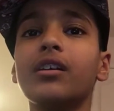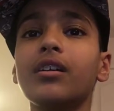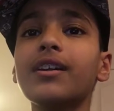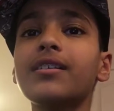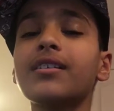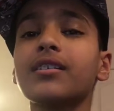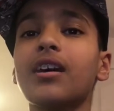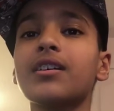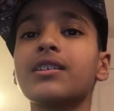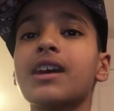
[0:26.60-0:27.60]
let's
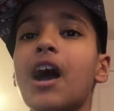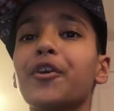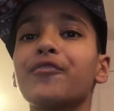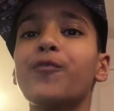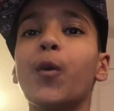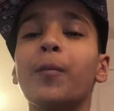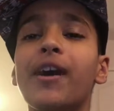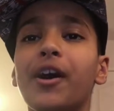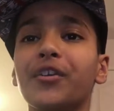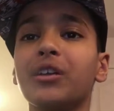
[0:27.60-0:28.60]
discuss how to form a
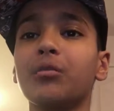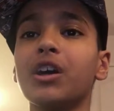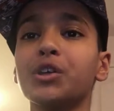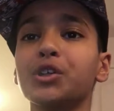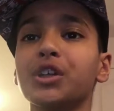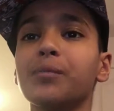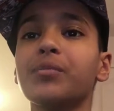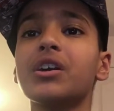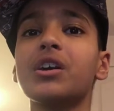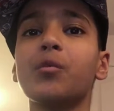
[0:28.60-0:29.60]
healthy relationship
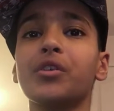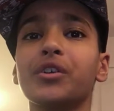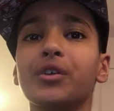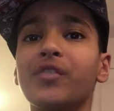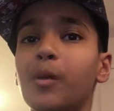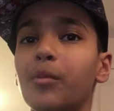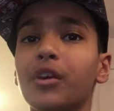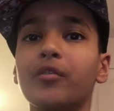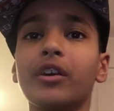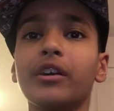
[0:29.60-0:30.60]
with your family or
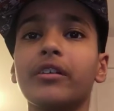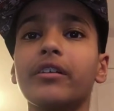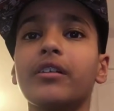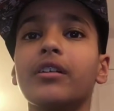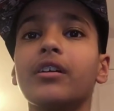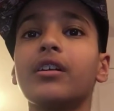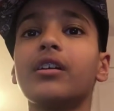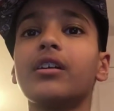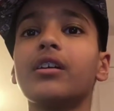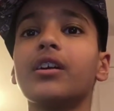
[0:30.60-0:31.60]
friends.
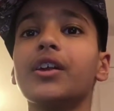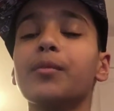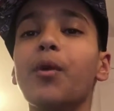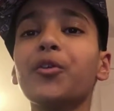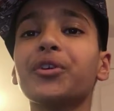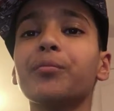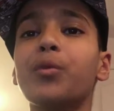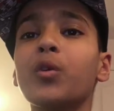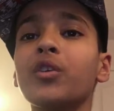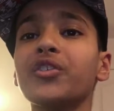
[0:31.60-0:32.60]
The most
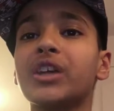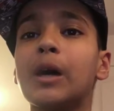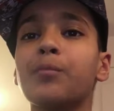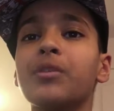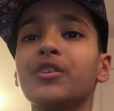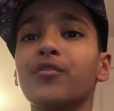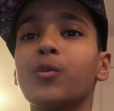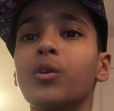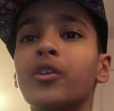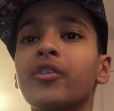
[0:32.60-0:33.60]
important step is, of
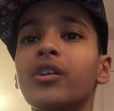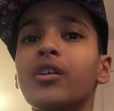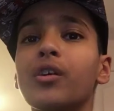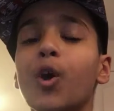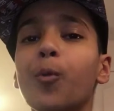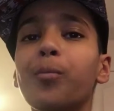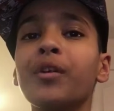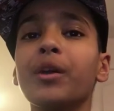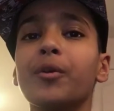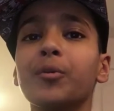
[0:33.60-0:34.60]
course, open
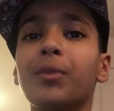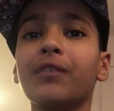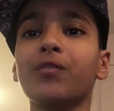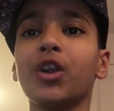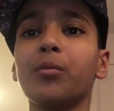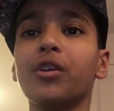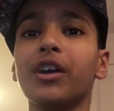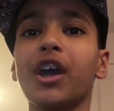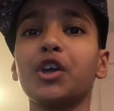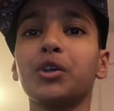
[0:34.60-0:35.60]
and respectful
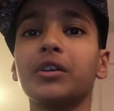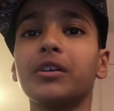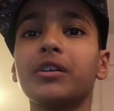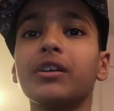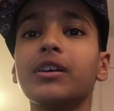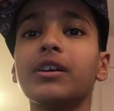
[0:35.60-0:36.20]
communication.